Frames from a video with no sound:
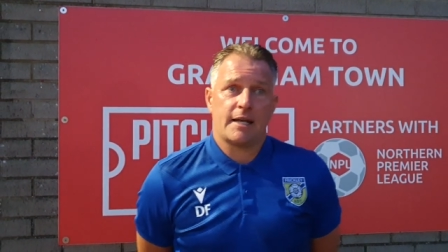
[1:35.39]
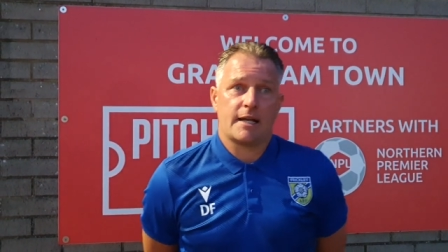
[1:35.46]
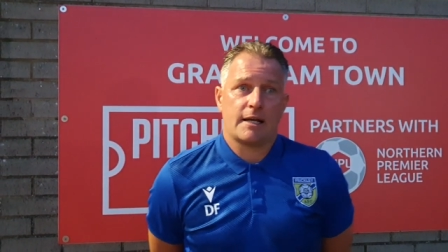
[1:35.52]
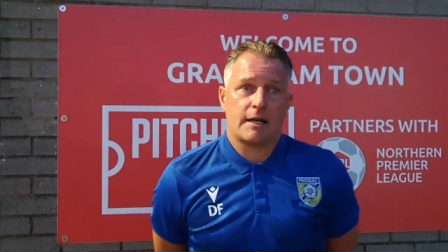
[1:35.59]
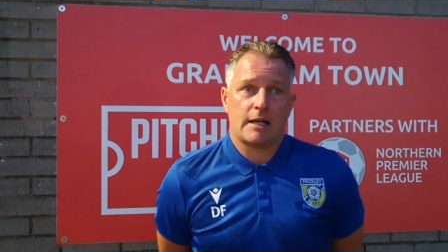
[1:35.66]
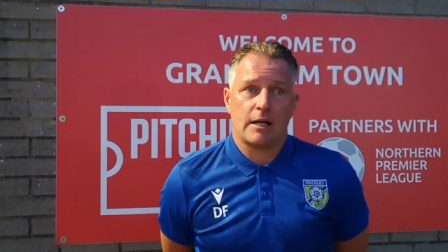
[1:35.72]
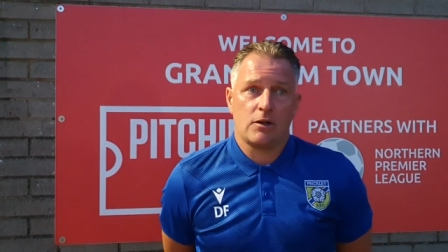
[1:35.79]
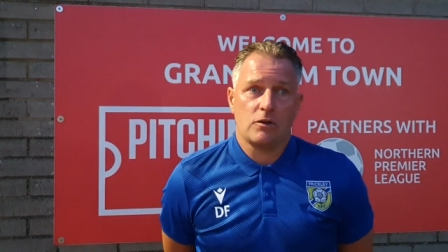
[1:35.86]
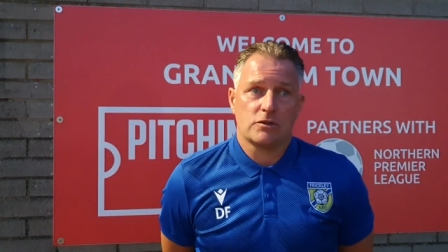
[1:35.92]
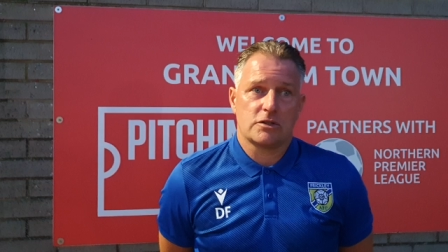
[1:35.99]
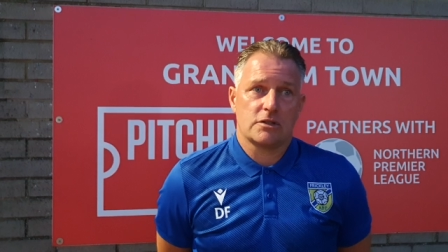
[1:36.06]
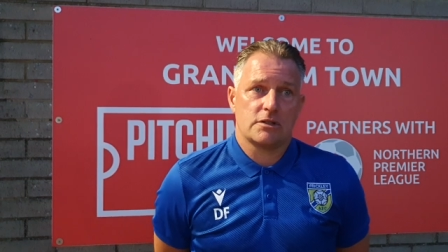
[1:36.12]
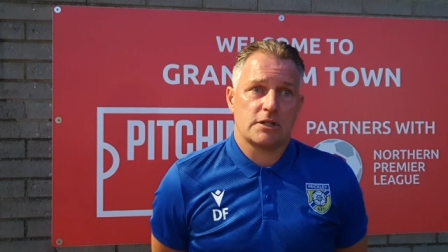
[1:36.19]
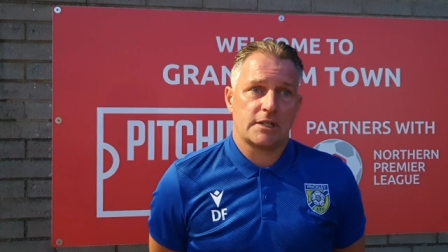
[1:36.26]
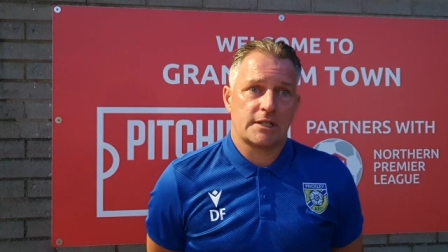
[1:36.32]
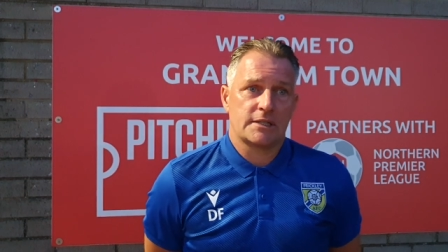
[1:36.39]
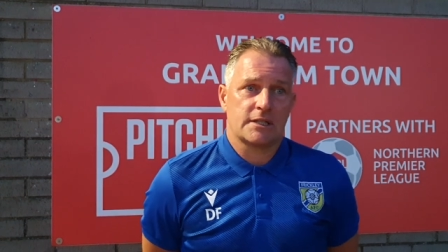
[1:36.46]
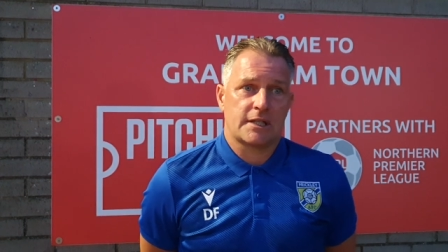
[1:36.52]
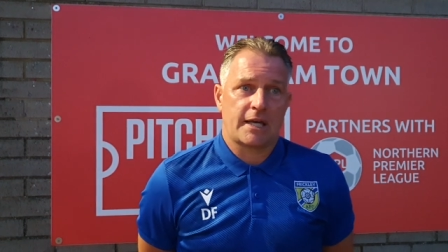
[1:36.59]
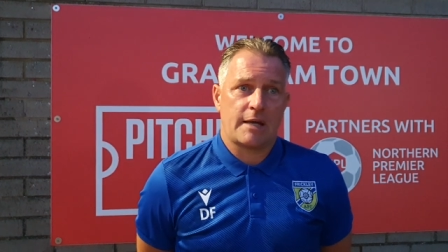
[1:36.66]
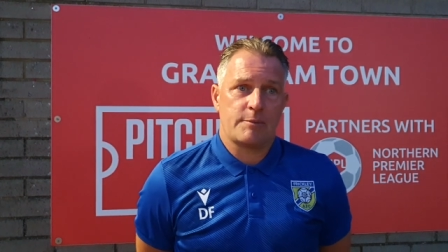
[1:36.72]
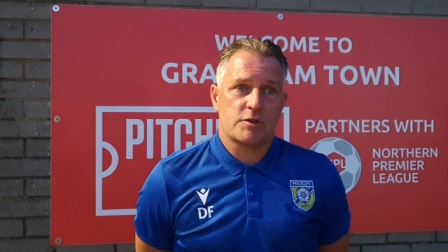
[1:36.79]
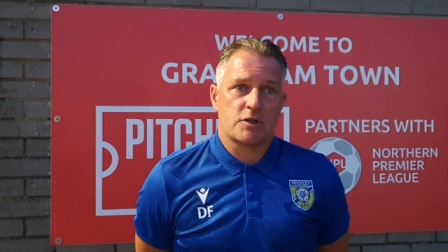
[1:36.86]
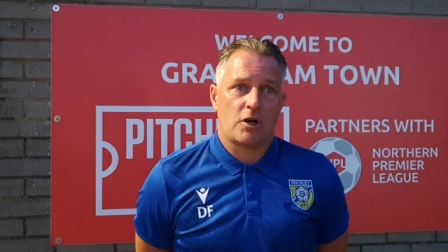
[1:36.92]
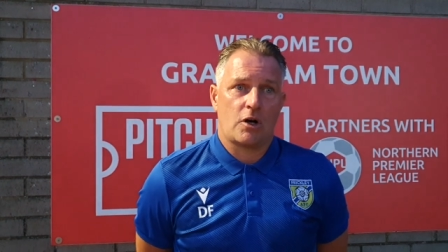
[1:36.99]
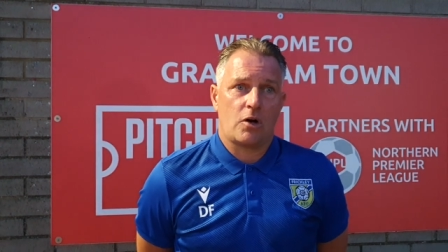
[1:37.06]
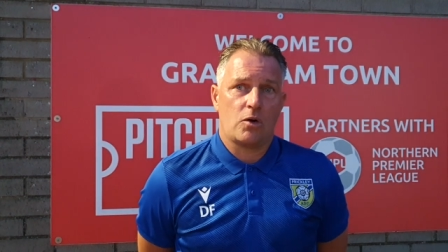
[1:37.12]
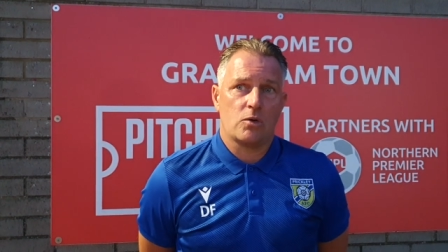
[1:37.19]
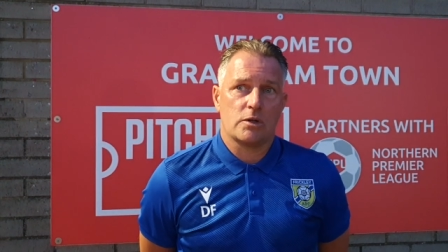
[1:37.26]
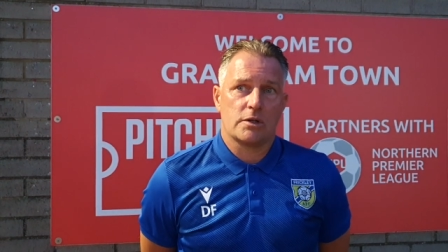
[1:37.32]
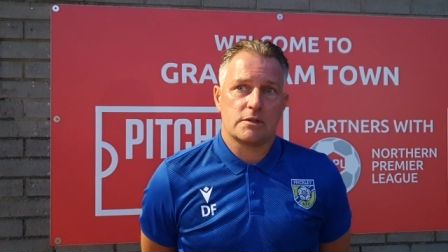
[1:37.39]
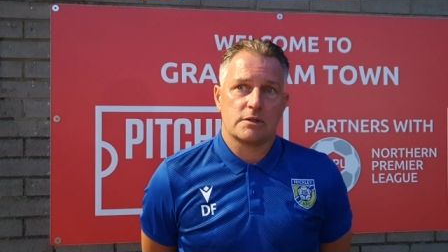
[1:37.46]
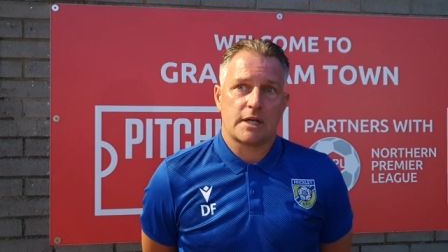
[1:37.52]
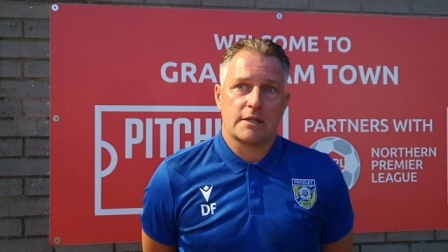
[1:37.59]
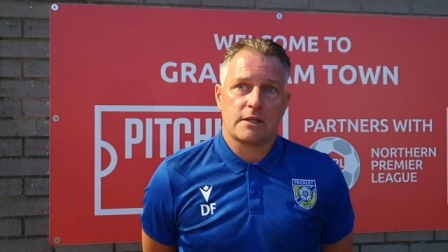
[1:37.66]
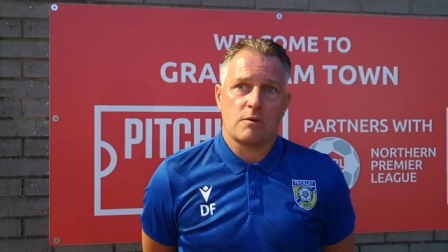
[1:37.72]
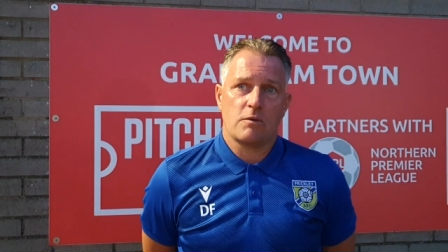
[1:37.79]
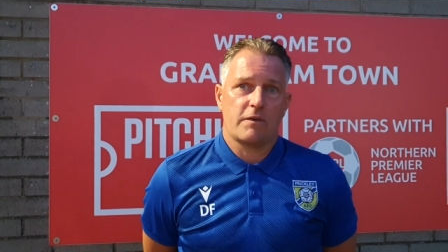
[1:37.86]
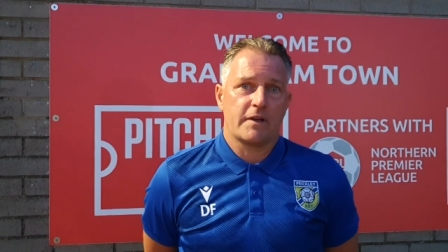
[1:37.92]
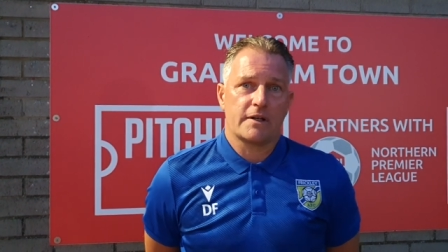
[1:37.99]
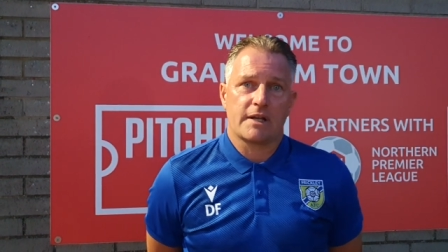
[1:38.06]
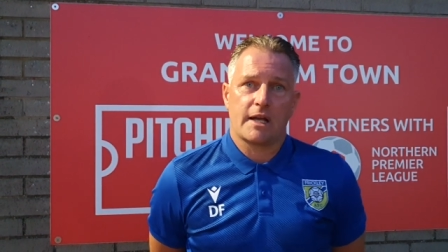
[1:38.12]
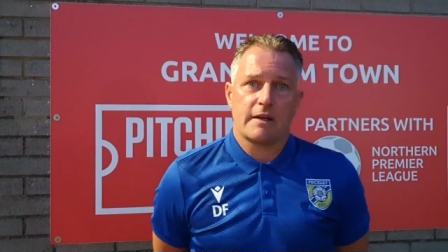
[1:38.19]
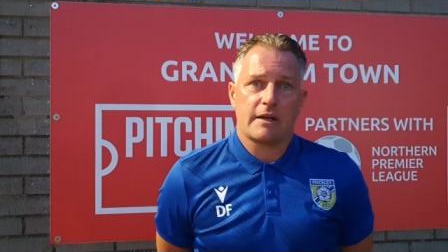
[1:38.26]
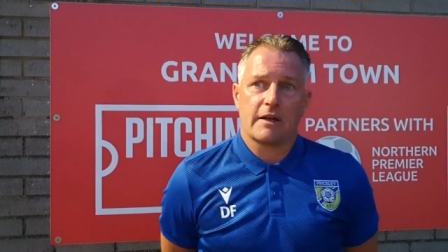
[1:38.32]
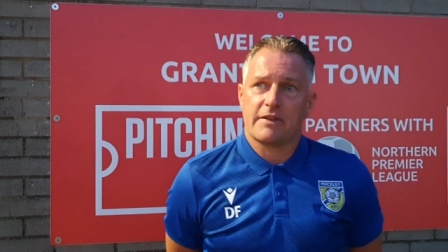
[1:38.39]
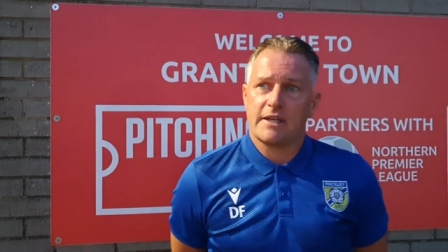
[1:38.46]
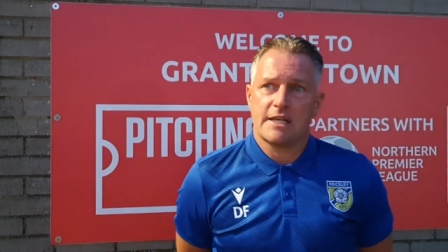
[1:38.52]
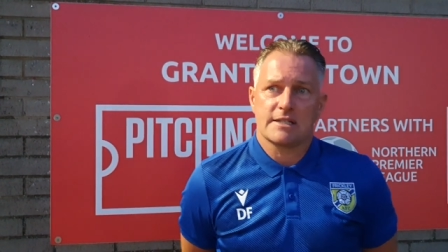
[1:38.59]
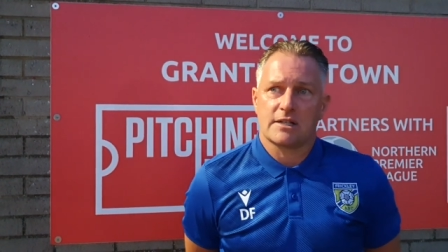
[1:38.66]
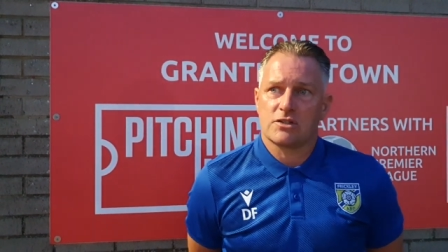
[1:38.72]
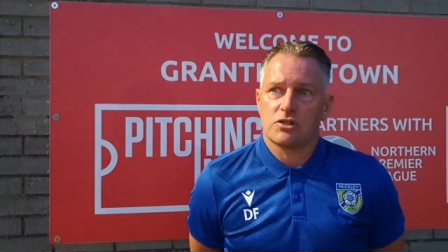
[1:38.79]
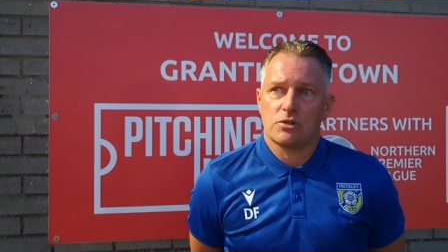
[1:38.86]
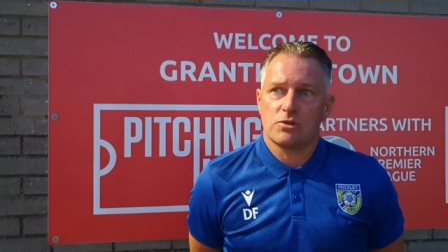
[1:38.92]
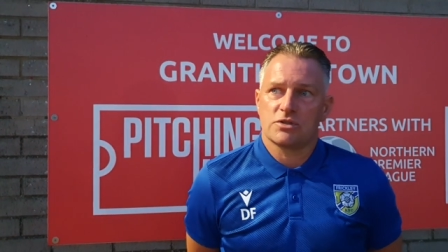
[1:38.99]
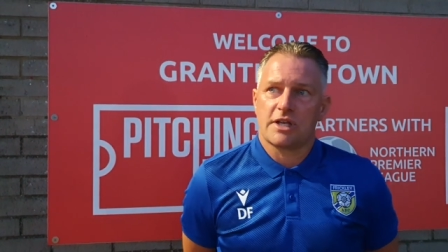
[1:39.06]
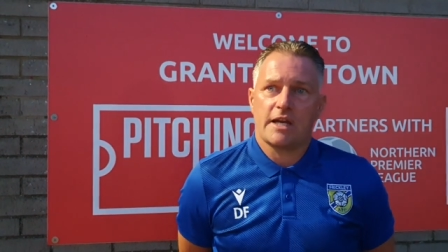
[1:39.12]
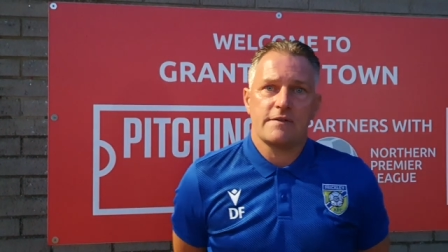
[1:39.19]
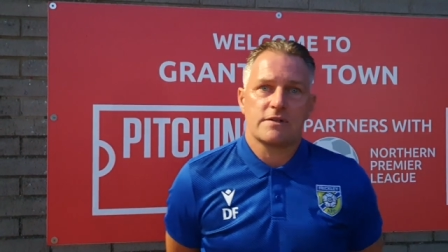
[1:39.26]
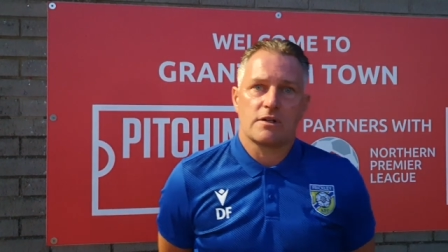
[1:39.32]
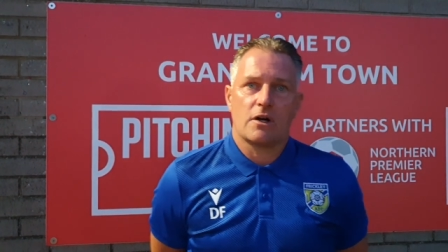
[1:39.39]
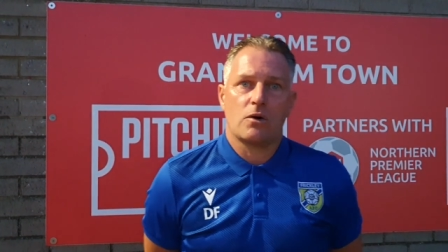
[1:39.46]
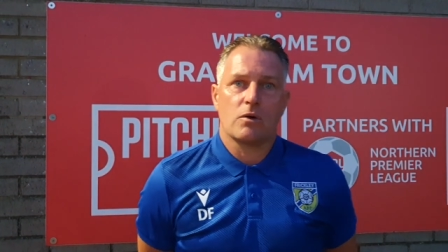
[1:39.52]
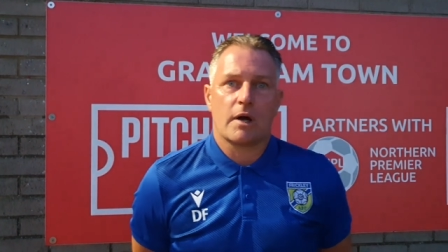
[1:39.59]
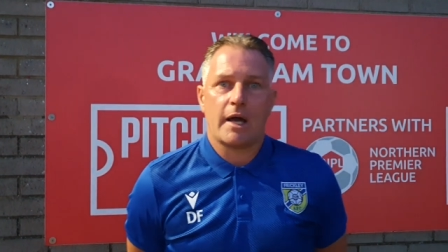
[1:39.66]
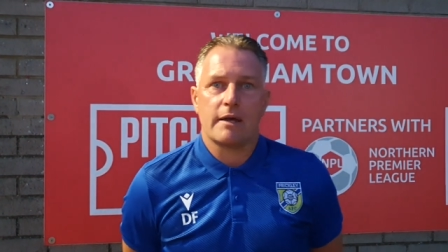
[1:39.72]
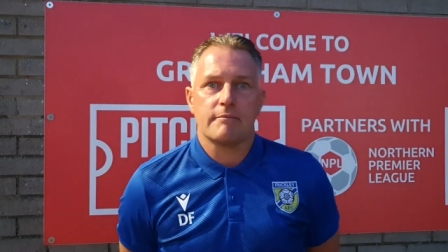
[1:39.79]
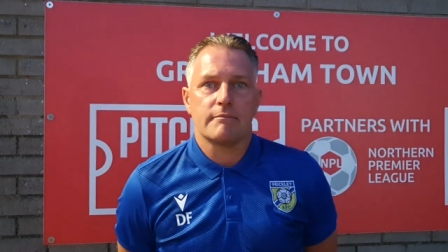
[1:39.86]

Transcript: I, I looked at the, the, game as a whole, and I don't think they. I think he's had two saves in the whole game.